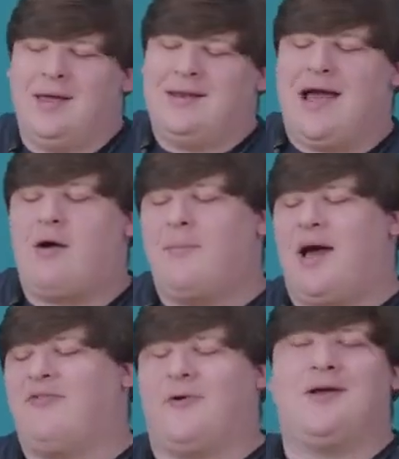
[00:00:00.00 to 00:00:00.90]
Now, I'm
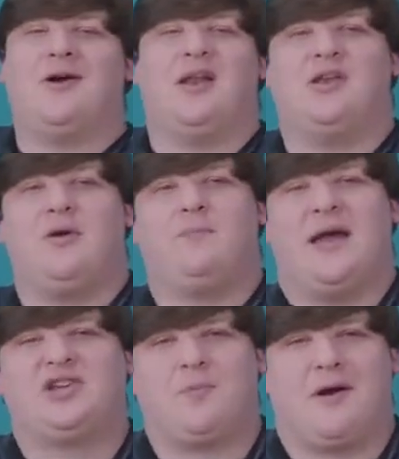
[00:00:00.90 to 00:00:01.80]
not very good at doing
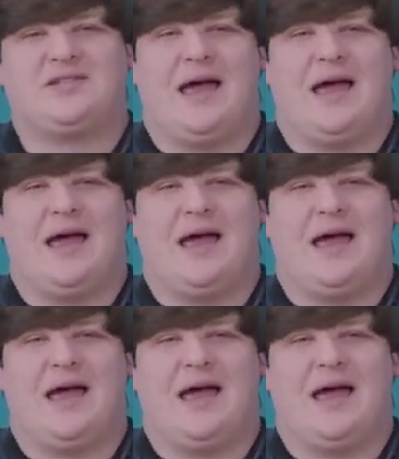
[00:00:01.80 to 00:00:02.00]
benchmarks.